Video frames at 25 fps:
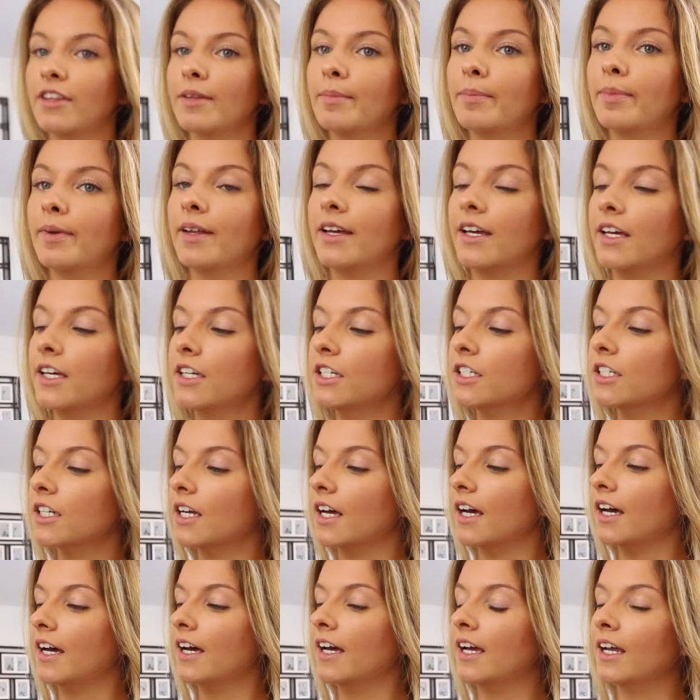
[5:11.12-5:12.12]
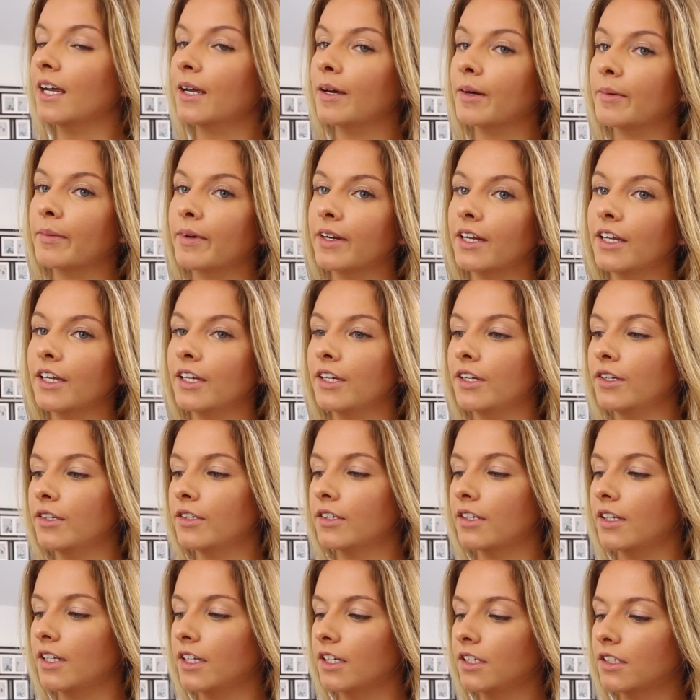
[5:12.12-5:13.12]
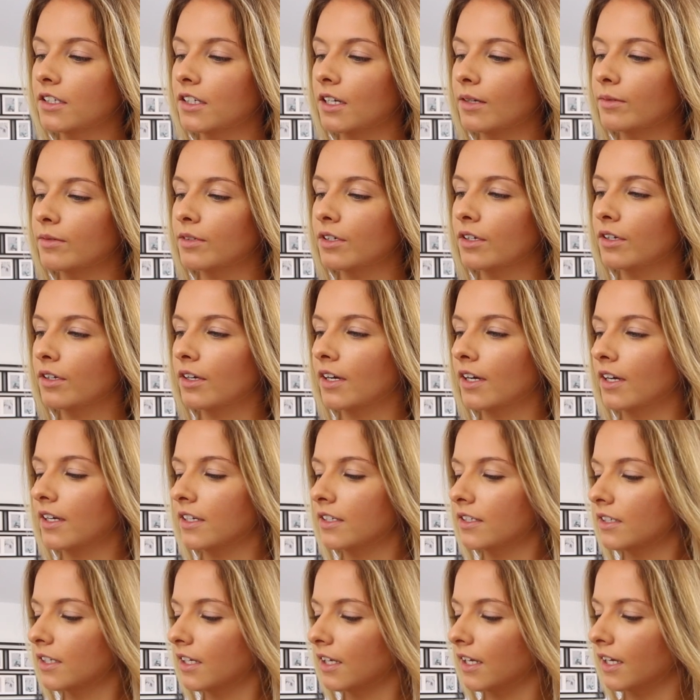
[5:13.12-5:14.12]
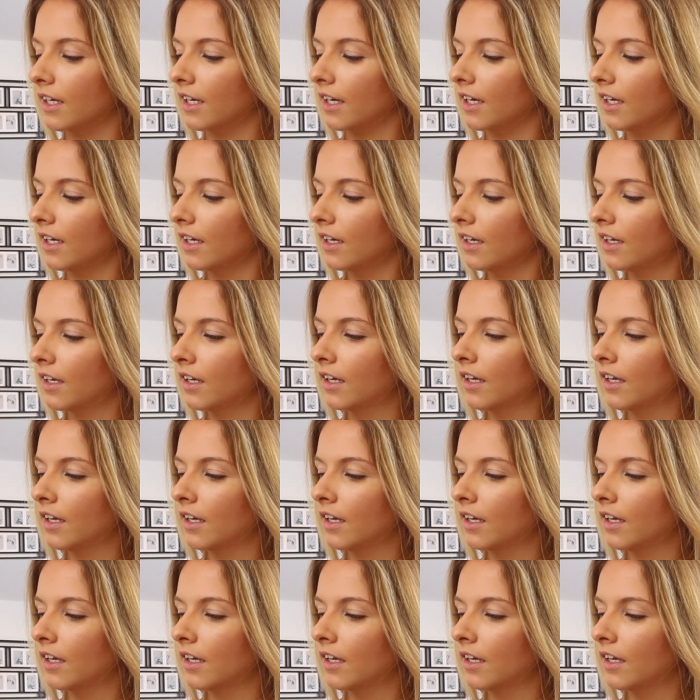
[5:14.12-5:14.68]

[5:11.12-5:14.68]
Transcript: For the blush, I am going to use these top two colours here.